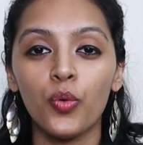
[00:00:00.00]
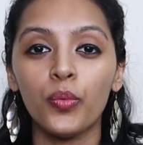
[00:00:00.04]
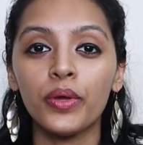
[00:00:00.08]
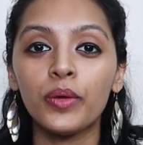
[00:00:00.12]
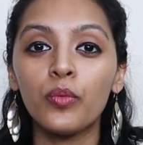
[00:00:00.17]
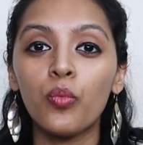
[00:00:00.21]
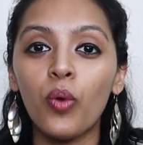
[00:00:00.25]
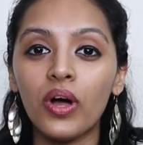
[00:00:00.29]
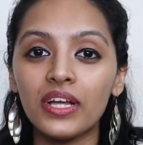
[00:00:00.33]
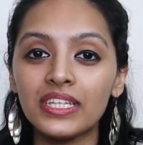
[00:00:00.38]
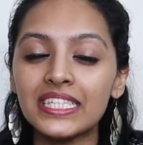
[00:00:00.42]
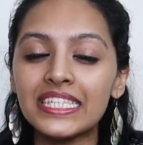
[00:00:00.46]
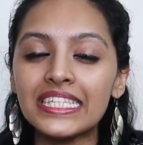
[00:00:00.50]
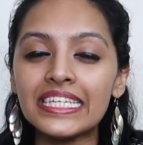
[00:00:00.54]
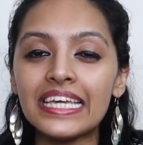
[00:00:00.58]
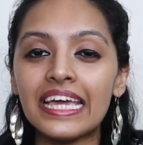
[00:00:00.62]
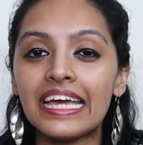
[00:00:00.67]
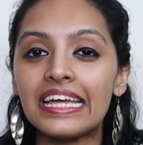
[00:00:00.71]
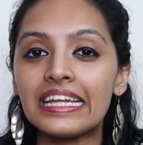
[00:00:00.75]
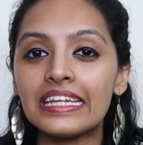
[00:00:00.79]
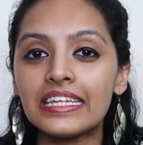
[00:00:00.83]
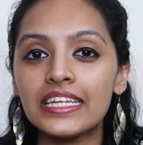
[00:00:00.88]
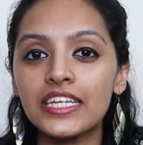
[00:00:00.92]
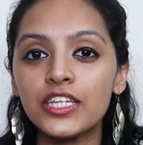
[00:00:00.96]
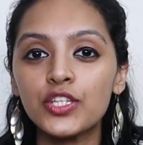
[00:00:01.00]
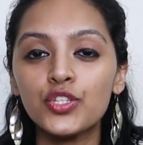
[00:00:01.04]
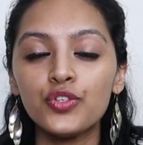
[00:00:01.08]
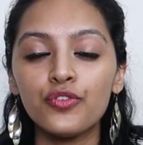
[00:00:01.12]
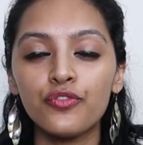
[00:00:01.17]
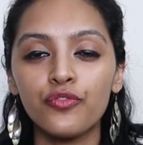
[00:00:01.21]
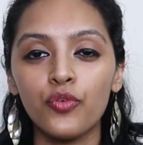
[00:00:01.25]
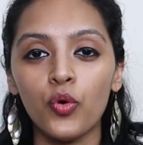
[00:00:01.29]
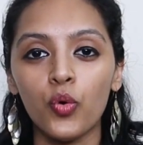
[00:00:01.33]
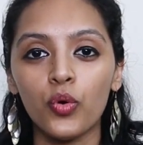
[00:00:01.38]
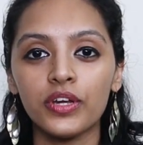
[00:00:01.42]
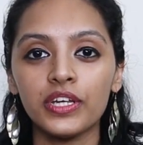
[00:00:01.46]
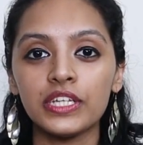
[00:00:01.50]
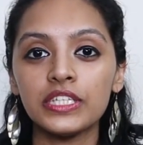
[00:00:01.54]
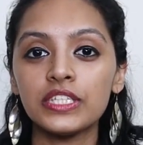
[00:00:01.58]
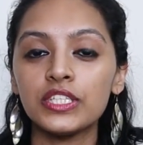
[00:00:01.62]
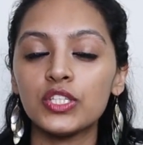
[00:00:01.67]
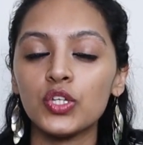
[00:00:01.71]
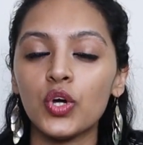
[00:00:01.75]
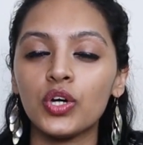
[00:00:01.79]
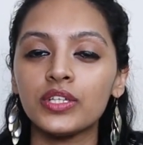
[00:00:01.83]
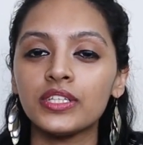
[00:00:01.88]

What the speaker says: we once again need to focus